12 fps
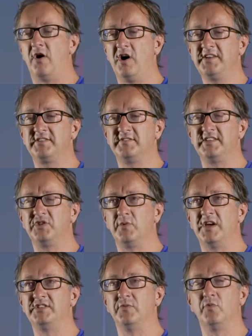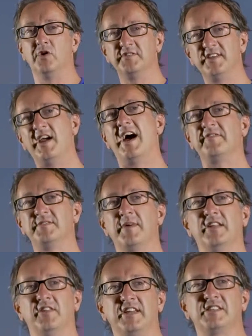the high school situation, we also have to
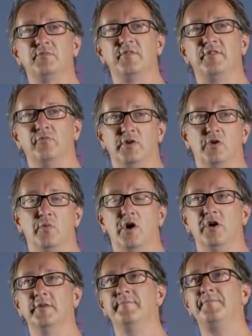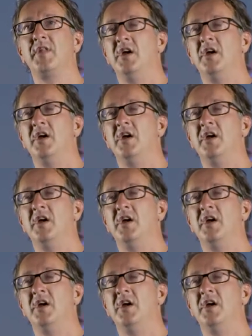make links with the real world.